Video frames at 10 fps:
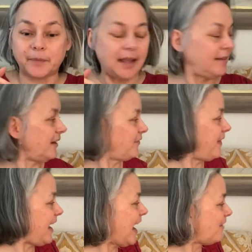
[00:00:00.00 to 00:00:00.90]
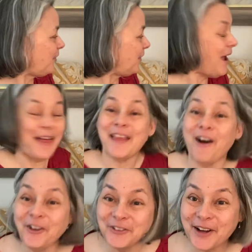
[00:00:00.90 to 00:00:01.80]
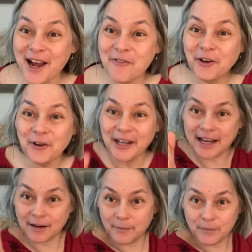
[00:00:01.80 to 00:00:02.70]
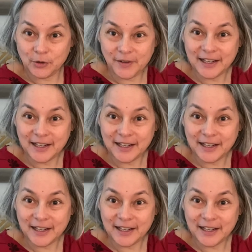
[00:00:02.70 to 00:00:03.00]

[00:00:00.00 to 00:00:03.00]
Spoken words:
except for they have her, they also have her like moving,